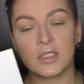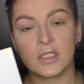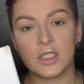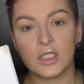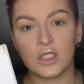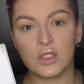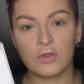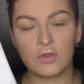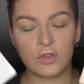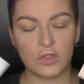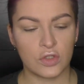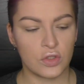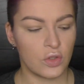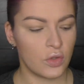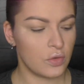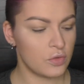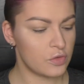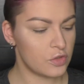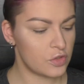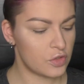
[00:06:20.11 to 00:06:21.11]
gonna use
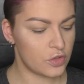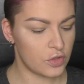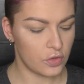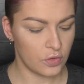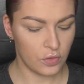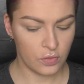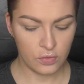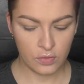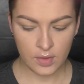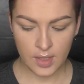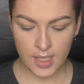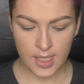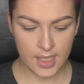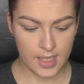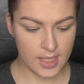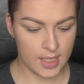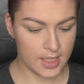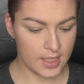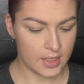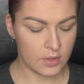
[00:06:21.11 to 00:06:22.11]
those two
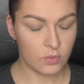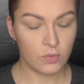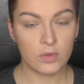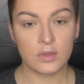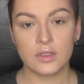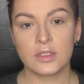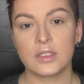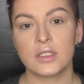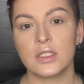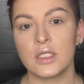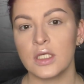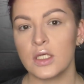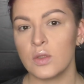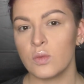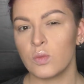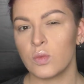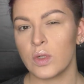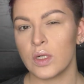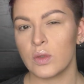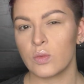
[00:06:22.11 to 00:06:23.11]
and we'll see
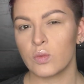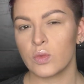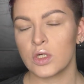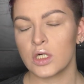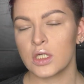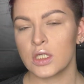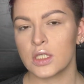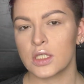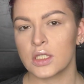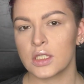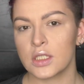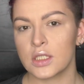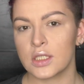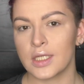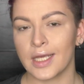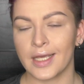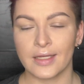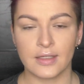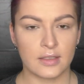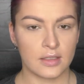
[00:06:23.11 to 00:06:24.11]
what we're gonna
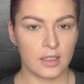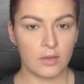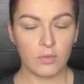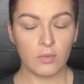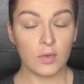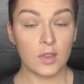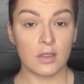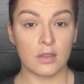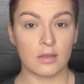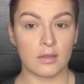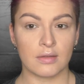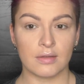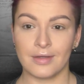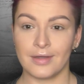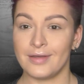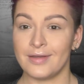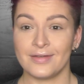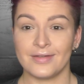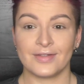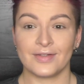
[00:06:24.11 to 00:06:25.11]
end up with.
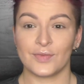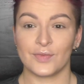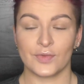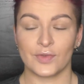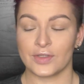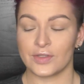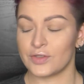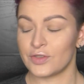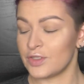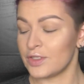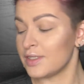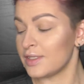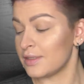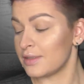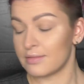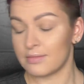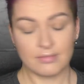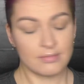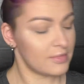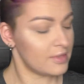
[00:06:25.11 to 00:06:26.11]
We'll
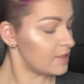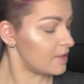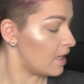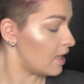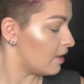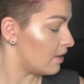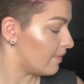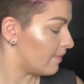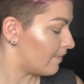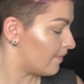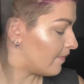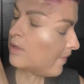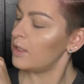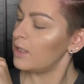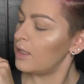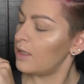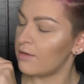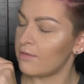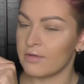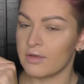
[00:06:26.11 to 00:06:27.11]
just see. We
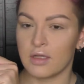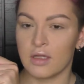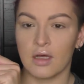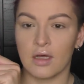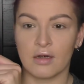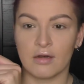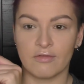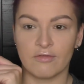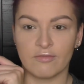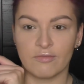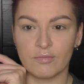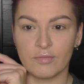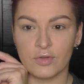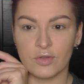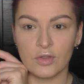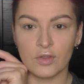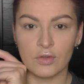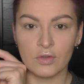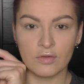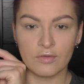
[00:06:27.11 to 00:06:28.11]
have a lot of
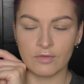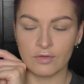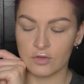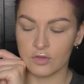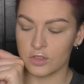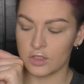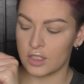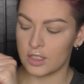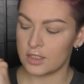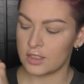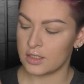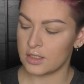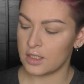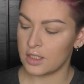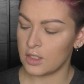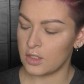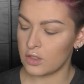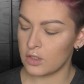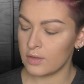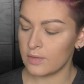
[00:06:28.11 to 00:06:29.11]
beautiful shades in
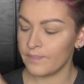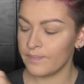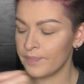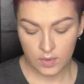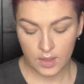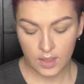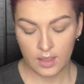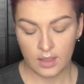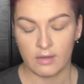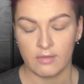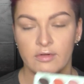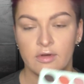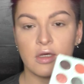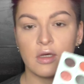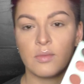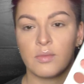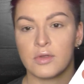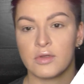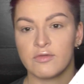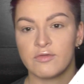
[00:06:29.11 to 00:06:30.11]
here. We have a
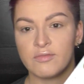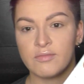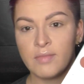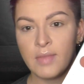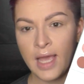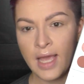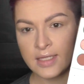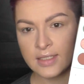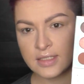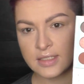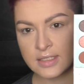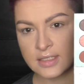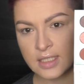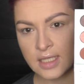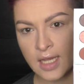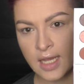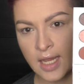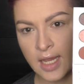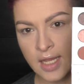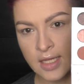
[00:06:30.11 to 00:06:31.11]
couple of mattes
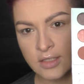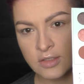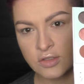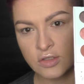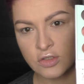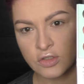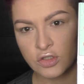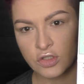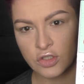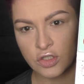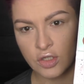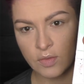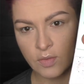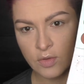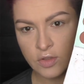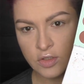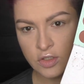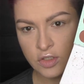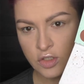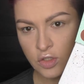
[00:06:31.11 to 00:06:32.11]
and
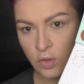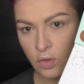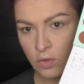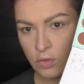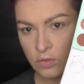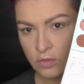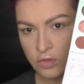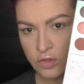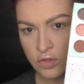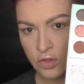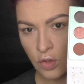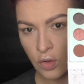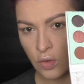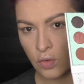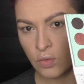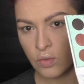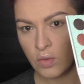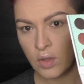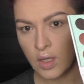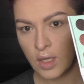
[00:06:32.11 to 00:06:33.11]
shimmers
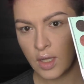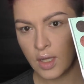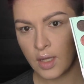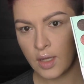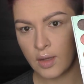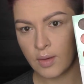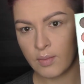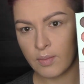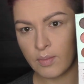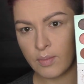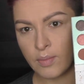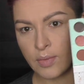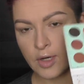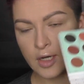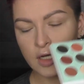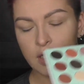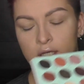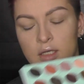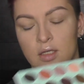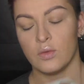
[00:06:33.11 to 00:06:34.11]
also,
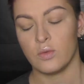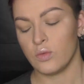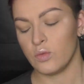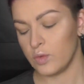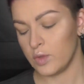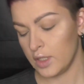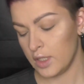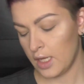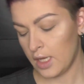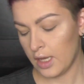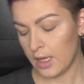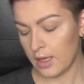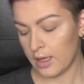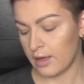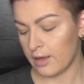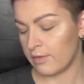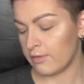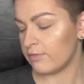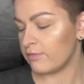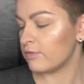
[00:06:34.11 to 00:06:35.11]
but we
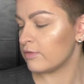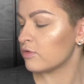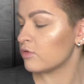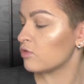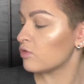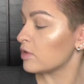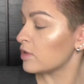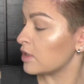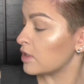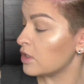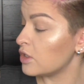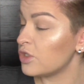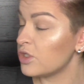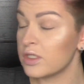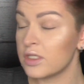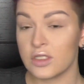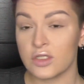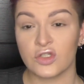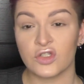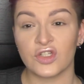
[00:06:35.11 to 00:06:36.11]
have
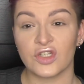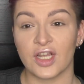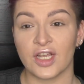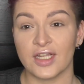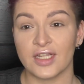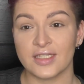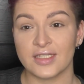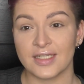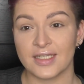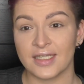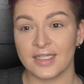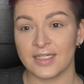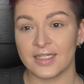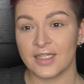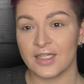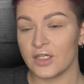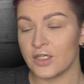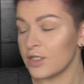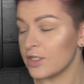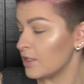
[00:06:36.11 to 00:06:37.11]
transitioning shades in
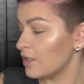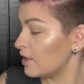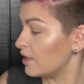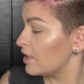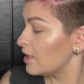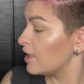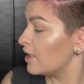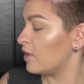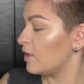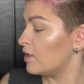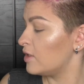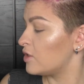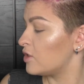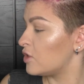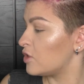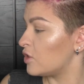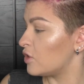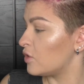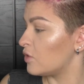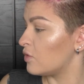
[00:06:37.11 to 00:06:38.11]
here.
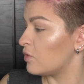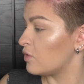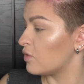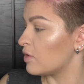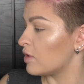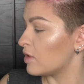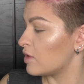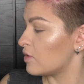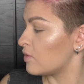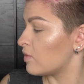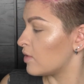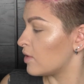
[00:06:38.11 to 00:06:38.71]
Let's do this